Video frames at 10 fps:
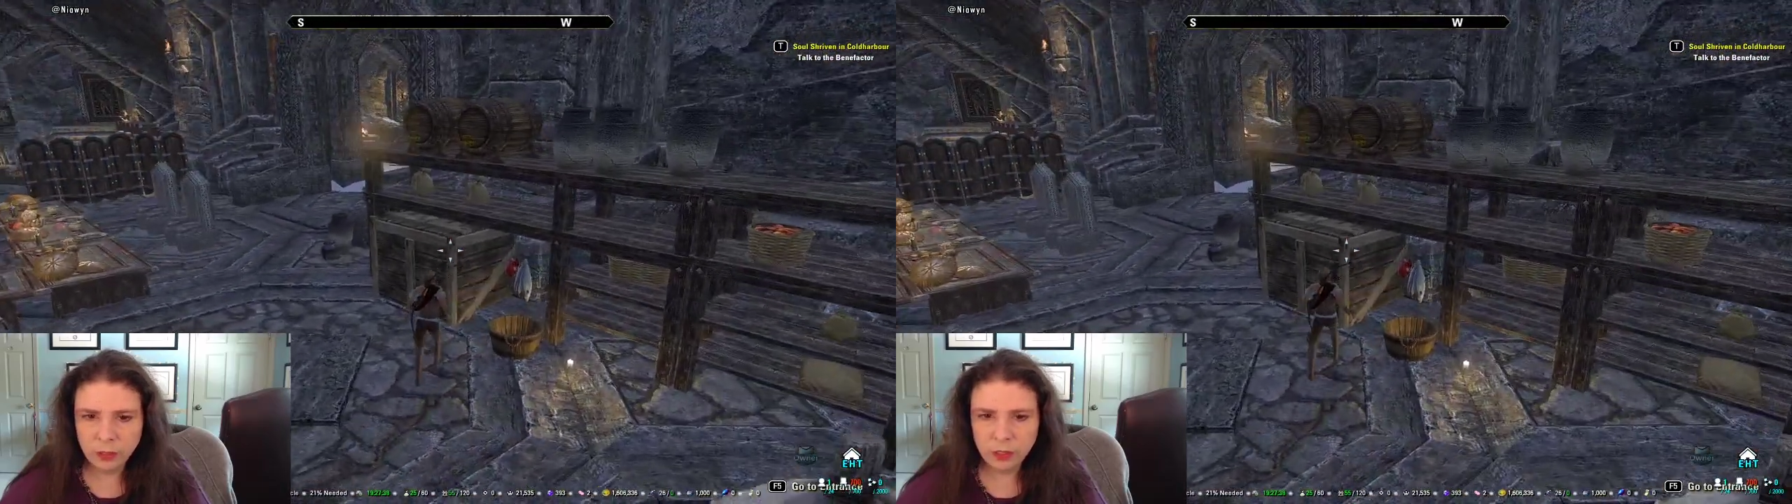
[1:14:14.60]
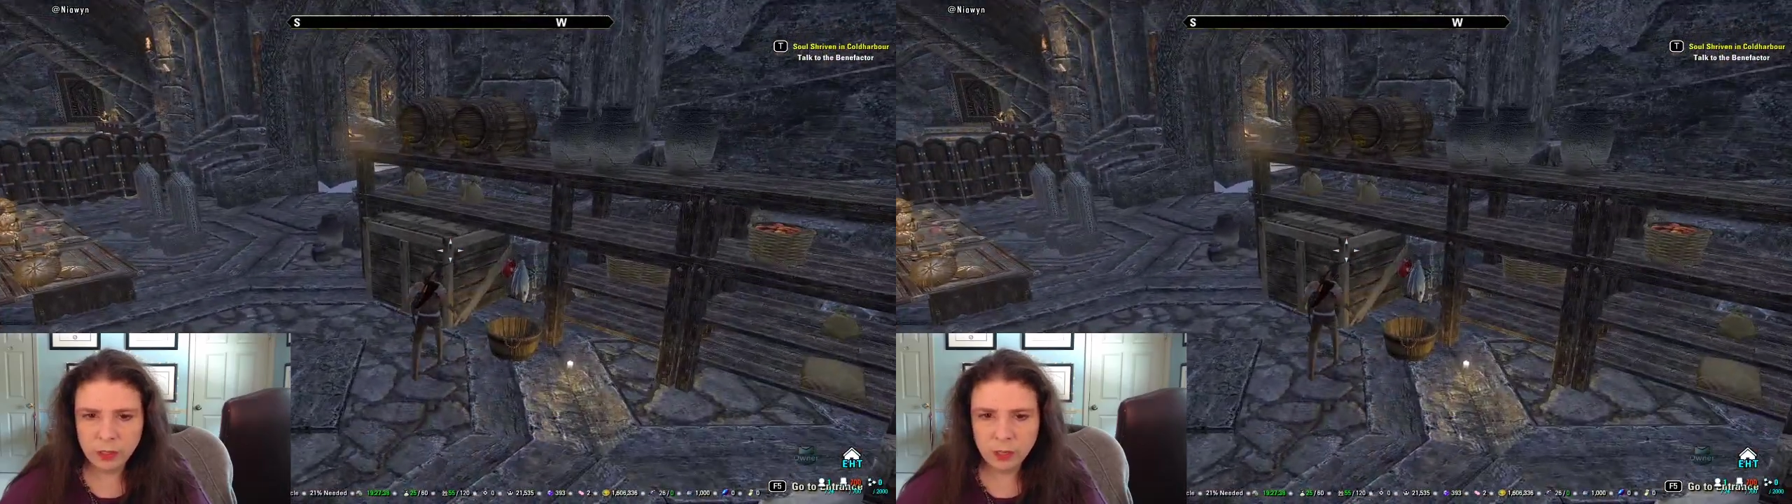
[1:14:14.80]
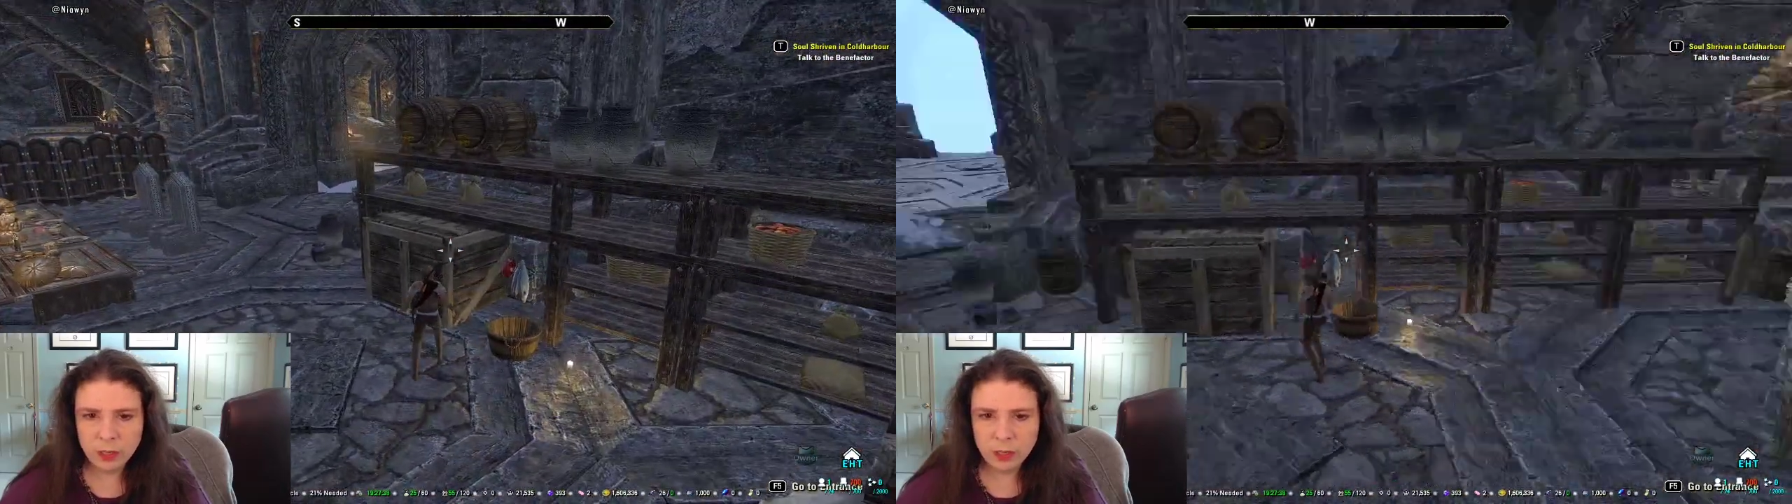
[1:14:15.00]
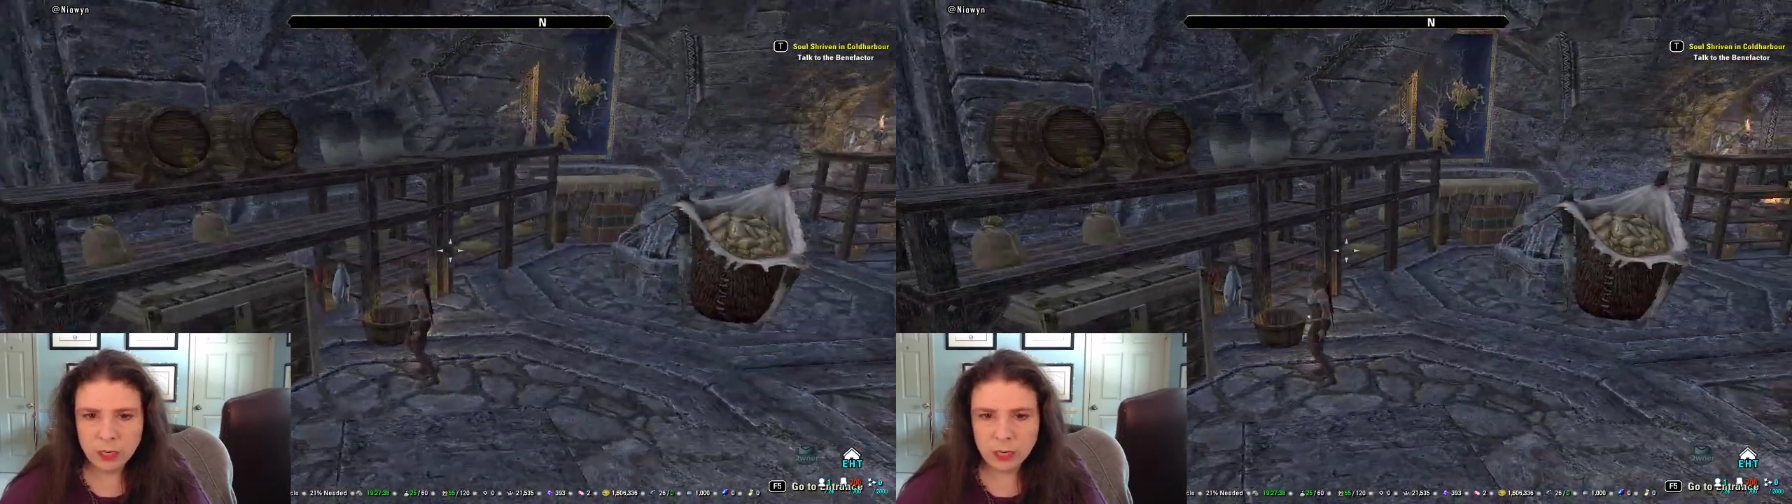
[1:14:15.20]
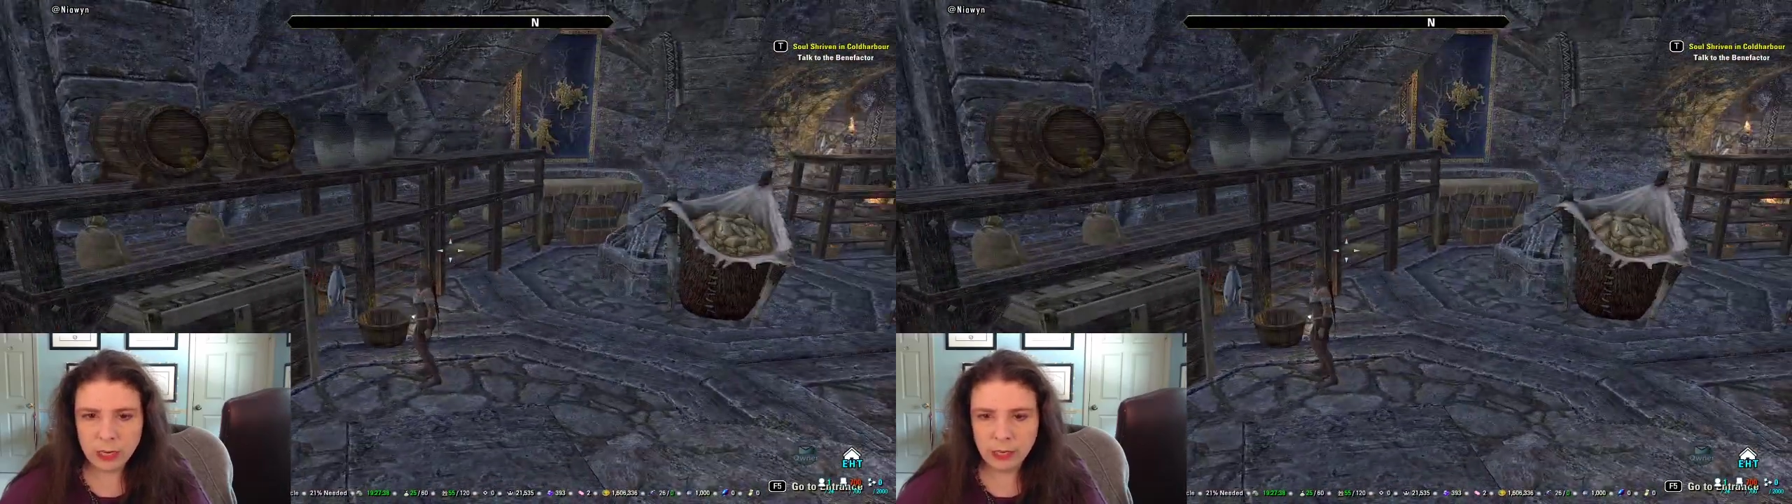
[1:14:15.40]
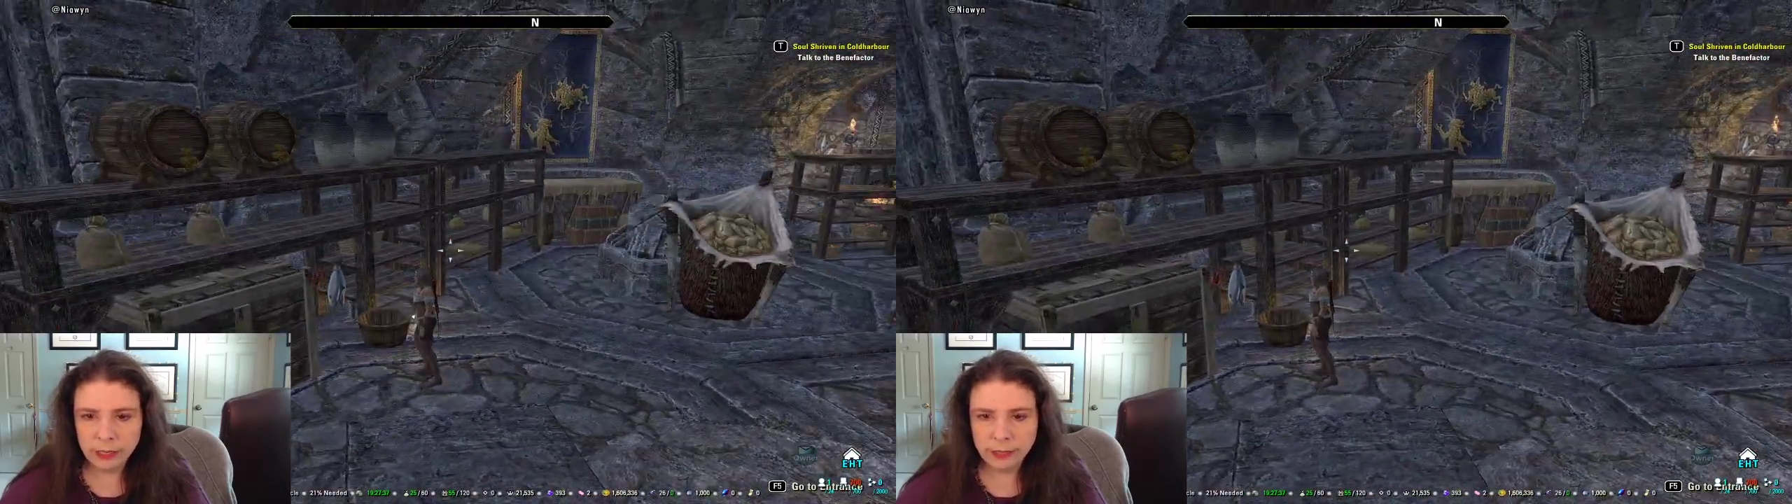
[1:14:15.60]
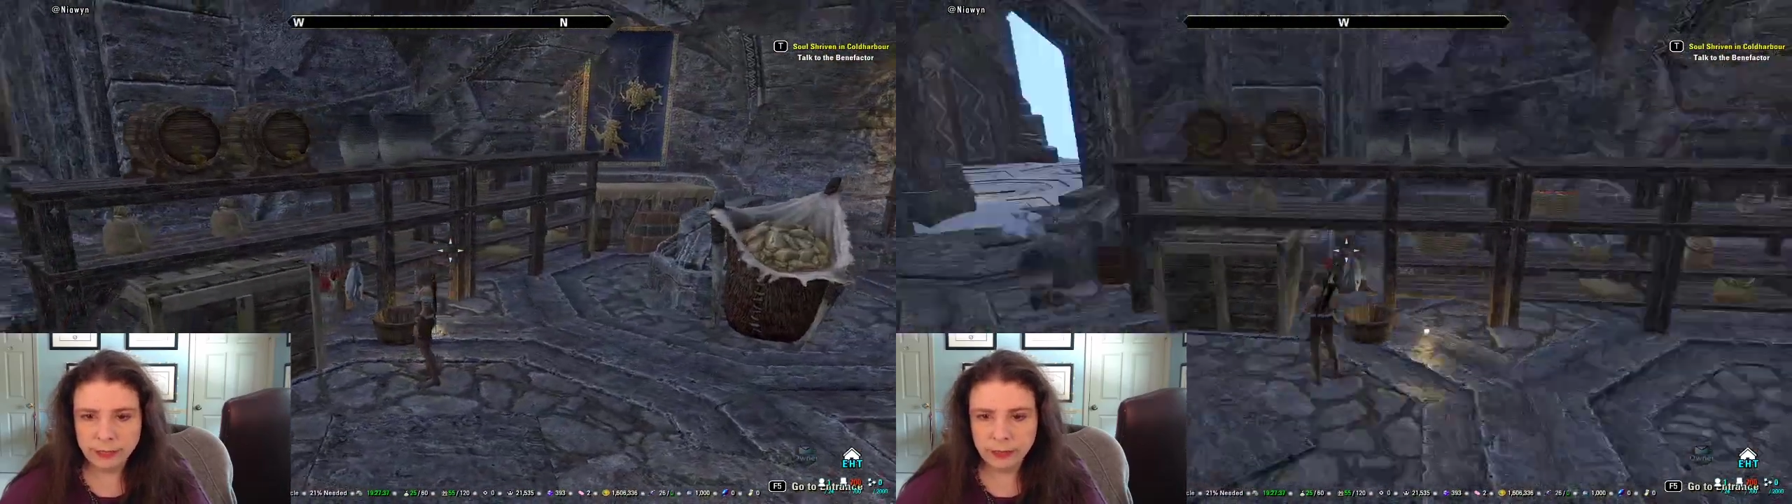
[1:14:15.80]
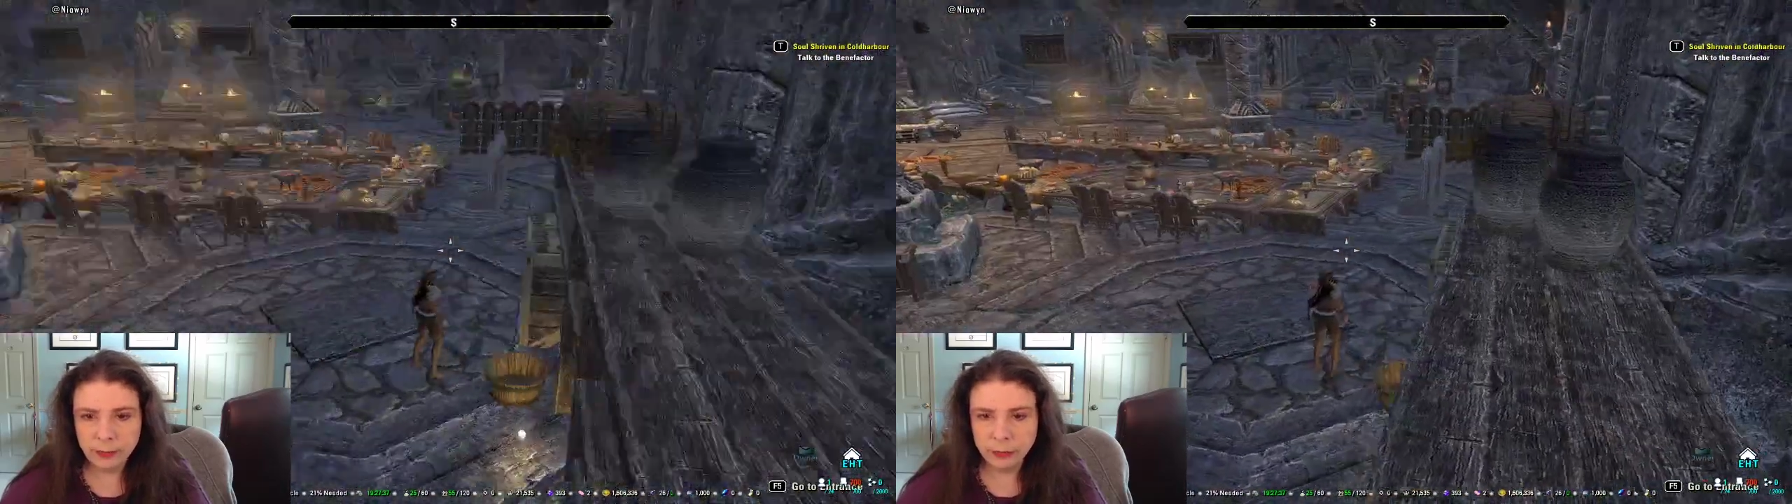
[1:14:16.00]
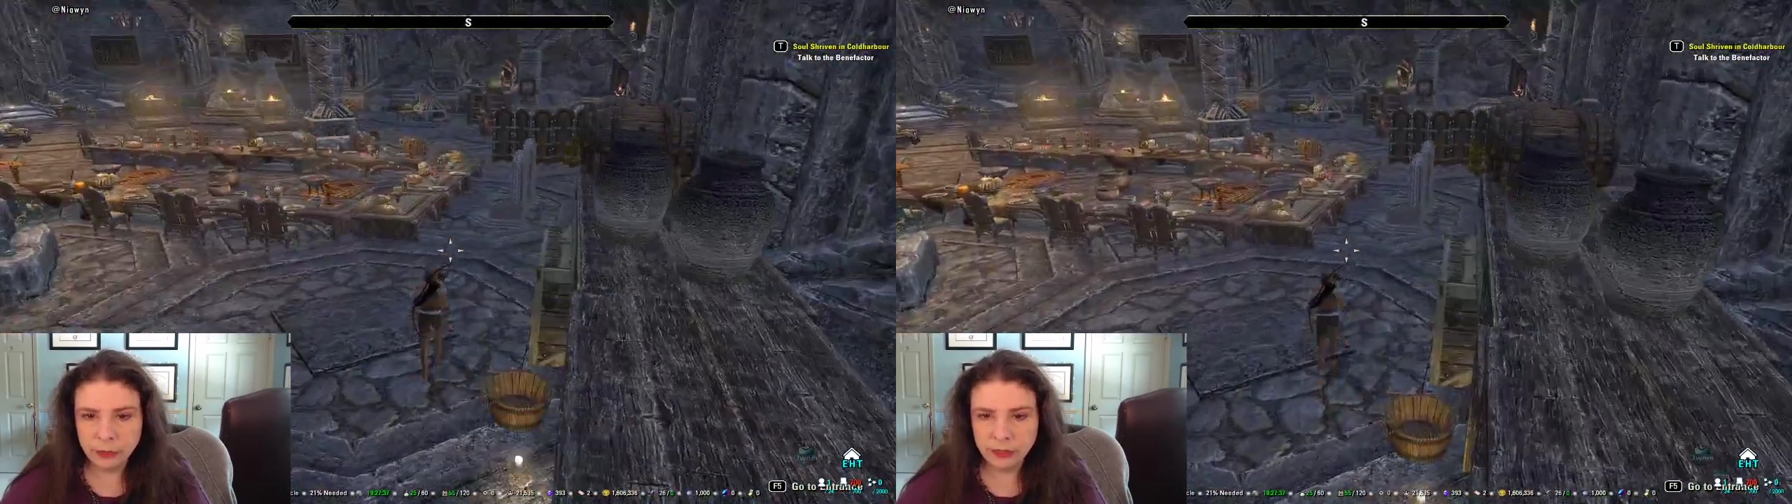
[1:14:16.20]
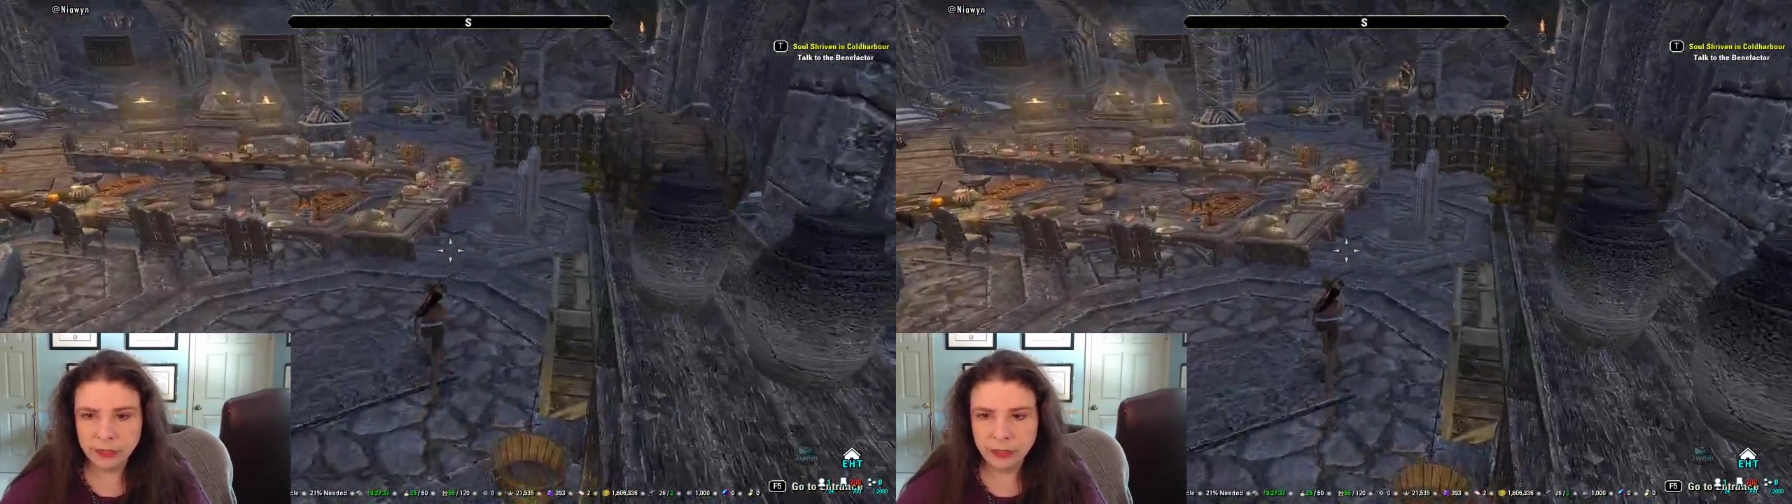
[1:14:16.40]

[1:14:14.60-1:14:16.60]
And I'm going to get some